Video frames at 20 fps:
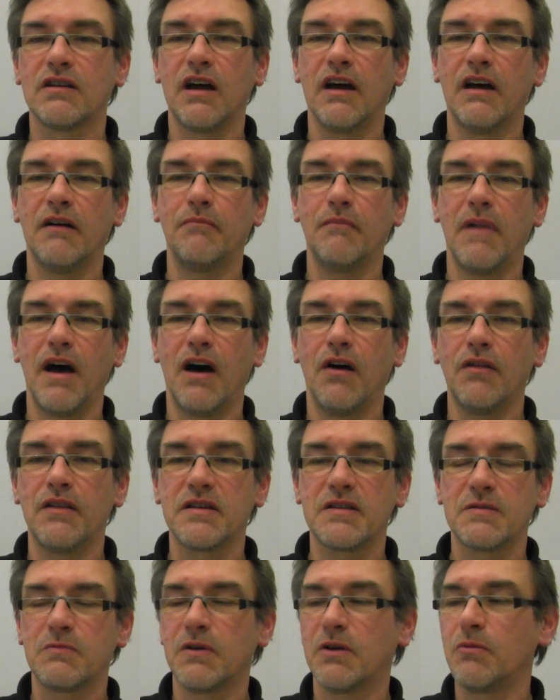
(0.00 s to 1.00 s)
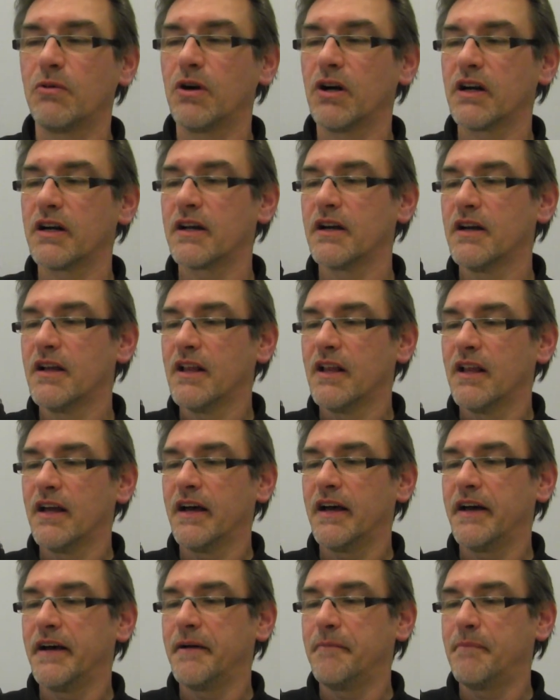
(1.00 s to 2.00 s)
how this will work
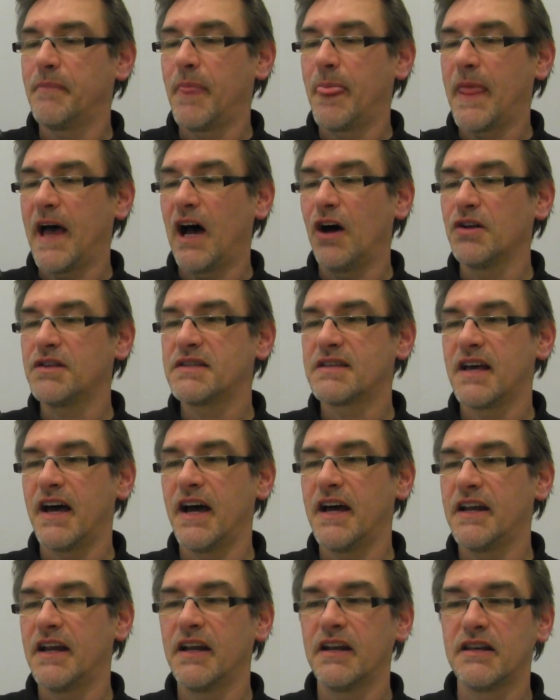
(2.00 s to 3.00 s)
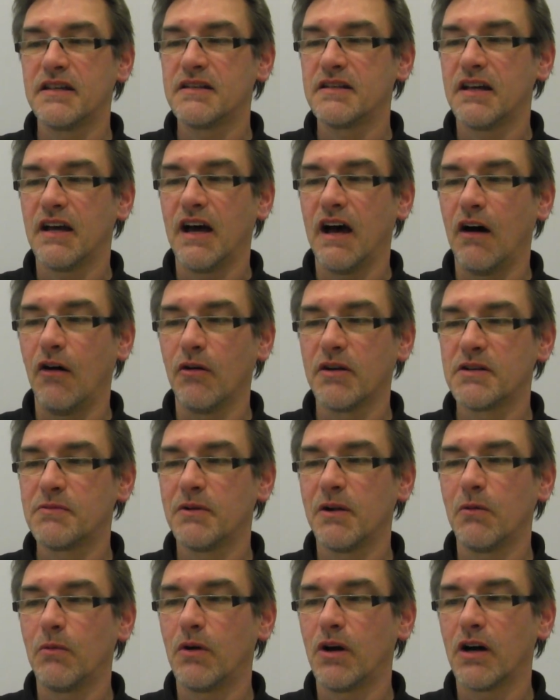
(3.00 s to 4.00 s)
outside, and how it
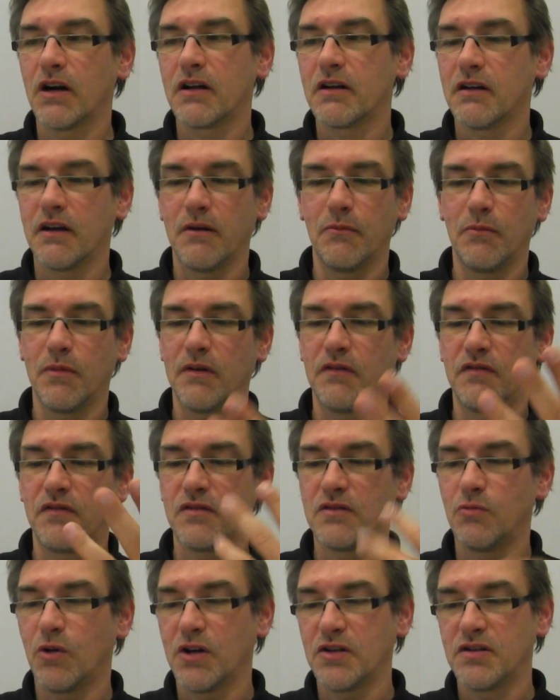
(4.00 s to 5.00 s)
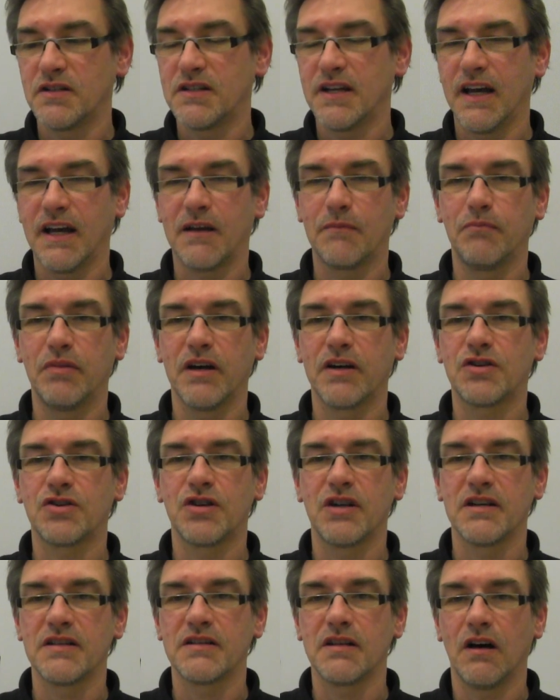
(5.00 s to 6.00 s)
will work if you'd want to take
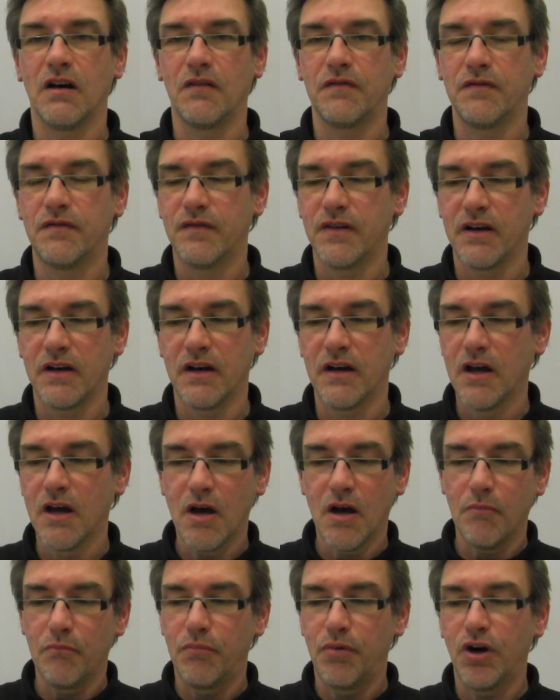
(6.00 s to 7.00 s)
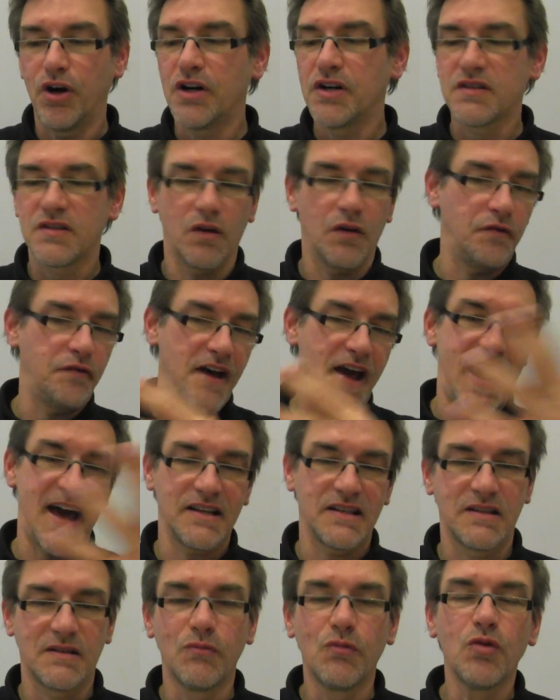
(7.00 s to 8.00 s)
pictures of birds or
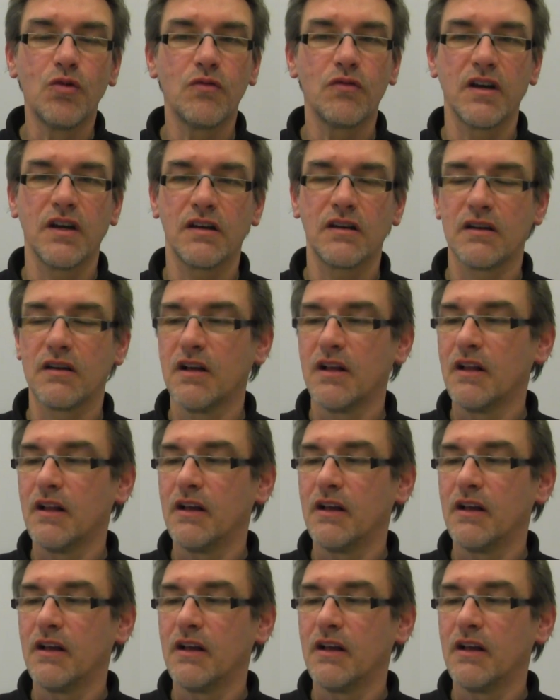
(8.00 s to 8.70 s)
fast-moving